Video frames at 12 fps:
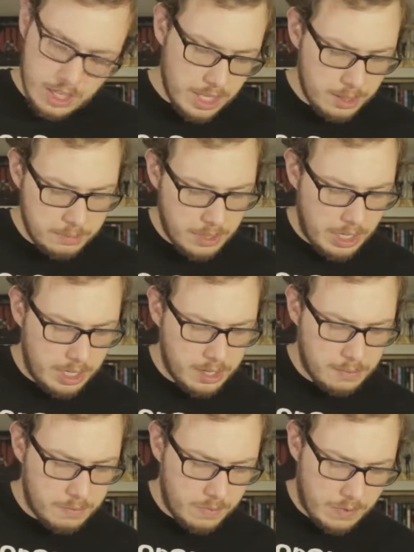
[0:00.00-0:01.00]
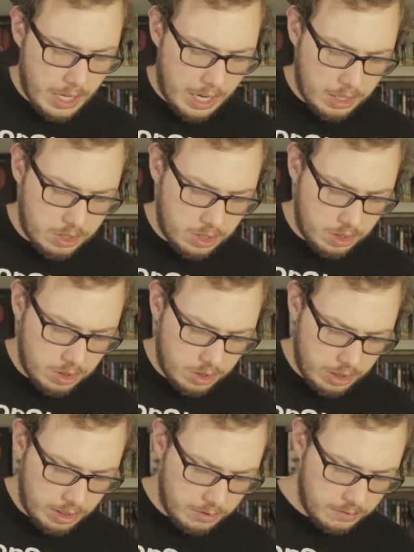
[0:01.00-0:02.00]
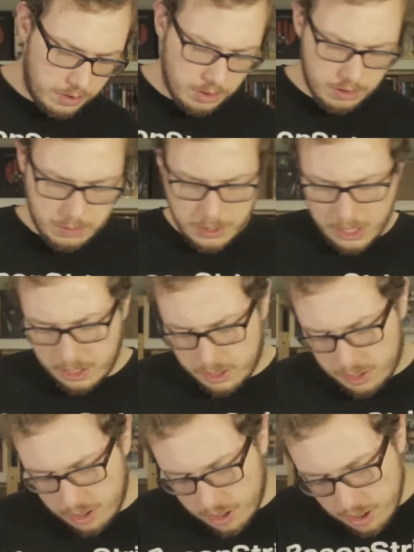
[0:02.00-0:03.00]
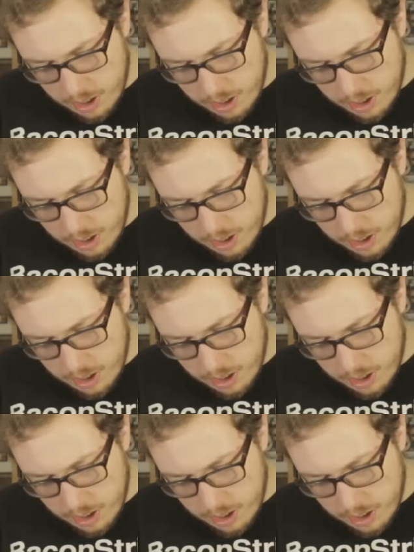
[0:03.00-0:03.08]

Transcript: I am actually totally confused by this.